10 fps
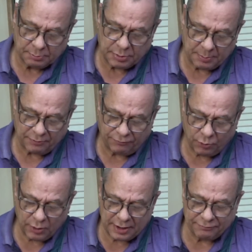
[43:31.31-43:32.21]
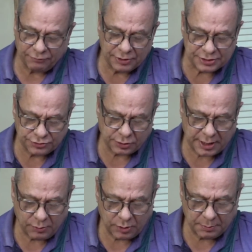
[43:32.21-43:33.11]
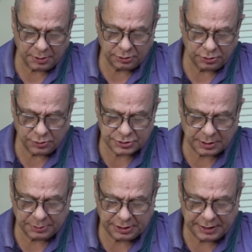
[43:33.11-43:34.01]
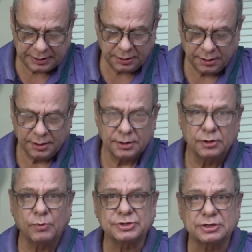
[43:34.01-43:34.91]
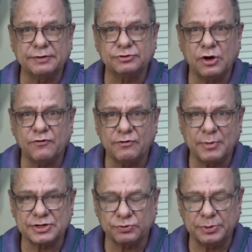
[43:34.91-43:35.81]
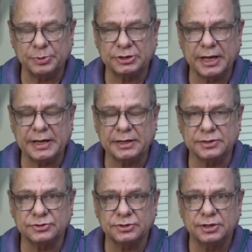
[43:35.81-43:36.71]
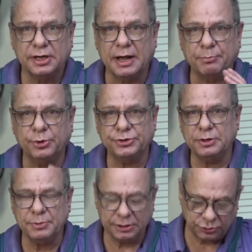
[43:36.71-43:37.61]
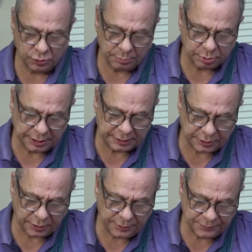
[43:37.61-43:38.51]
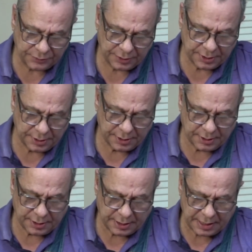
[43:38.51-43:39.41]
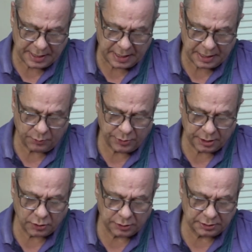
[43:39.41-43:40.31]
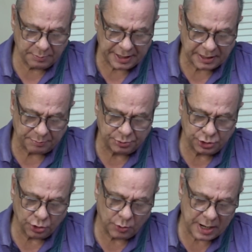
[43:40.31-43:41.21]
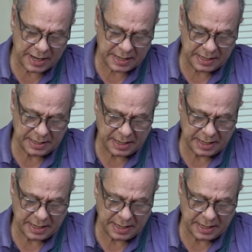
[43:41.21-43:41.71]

But before I freeze dry it, what I'm going to do is I'm going to take what's left over of my sweet potatoes and put them into a blender, and we're going to make a puree